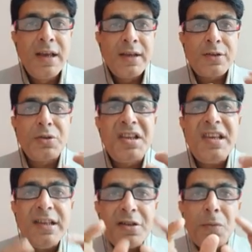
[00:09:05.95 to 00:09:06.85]
So
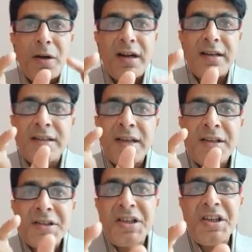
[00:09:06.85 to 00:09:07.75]
these words,
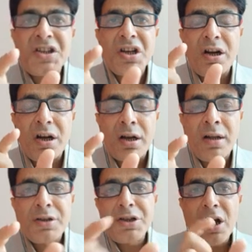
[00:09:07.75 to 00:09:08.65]

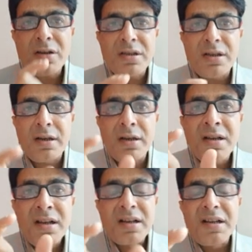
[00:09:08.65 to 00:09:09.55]
teacher,
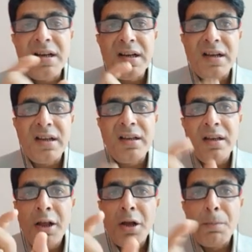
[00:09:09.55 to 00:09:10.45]
doctor,
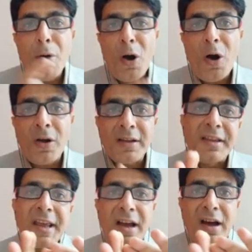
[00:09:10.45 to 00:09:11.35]
girl, boy,
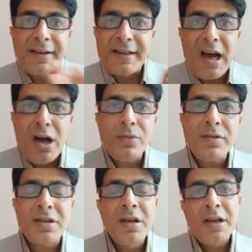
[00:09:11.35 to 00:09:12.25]
they are
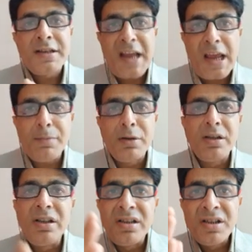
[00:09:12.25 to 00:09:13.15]
nouns.
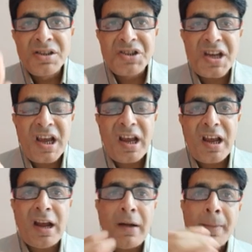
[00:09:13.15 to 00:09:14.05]
Table,
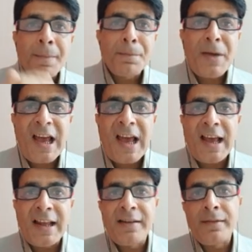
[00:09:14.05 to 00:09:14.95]
chair,
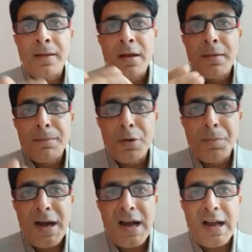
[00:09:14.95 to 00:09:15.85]
pen,
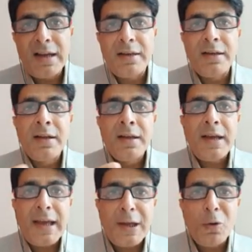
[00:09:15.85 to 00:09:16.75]
mobile,
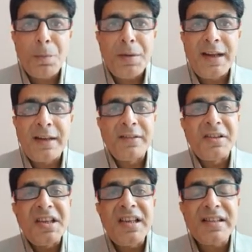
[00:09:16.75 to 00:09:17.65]

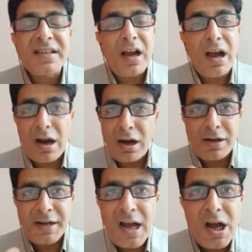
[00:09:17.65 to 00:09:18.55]
aeroplane, these
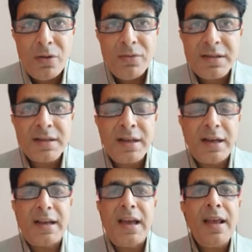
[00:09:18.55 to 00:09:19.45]
are nouns.
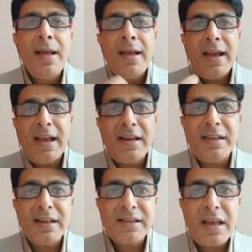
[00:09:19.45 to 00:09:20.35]
Okay, and
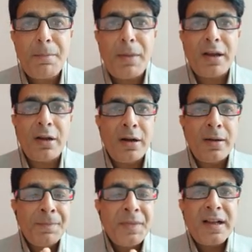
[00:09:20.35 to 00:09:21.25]
in the same
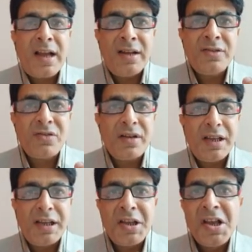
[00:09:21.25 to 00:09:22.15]
manner,
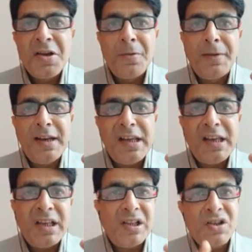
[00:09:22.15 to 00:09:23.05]
country,
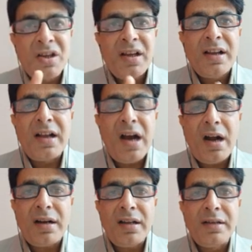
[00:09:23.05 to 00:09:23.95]
village,
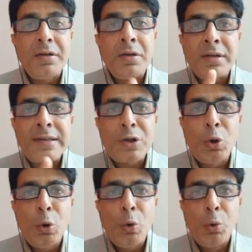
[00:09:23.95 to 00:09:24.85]
garden,
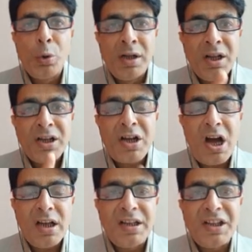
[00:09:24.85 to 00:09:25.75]
school,
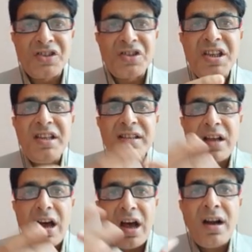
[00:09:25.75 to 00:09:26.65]
college, these
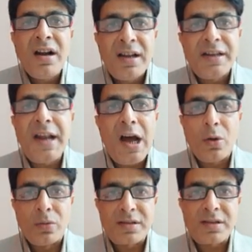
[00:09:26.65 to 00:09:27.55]
are
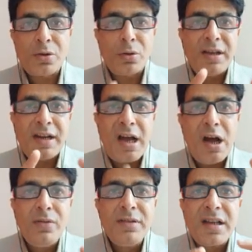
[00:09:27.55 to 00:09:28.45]
nouns. So the
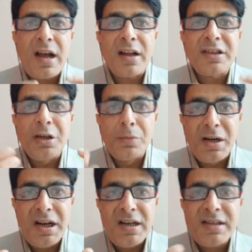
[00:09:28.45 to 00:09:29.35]
nouns are the
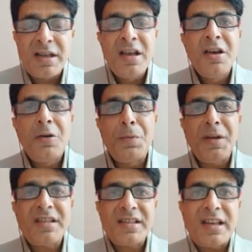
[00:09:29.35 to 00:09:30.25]
words
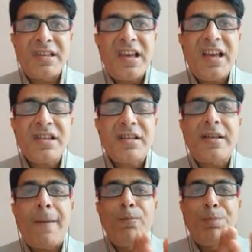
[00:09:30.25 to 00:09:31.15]
which suggest
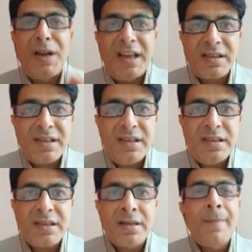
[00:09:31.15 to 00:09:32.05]
some
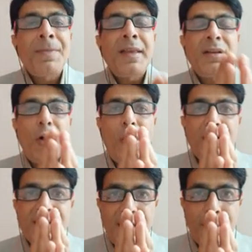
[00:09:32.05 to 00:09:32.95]
places
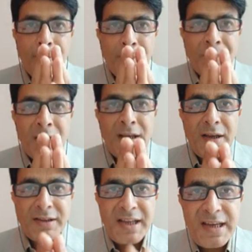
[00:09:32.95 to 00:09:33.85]
or some
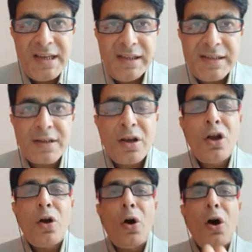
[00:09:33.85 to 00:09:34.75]
things
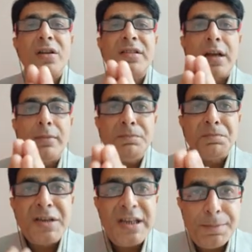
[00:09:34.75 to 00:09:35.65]
or some
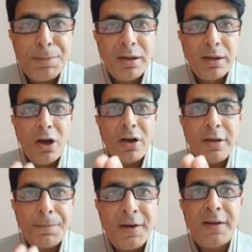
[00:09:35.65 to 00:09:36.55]
people or
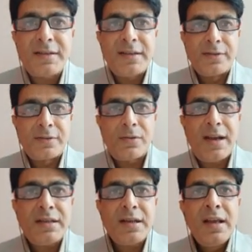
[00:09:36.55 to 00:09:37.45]
the persons,
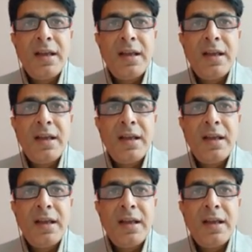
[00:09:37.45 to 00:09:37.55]
right?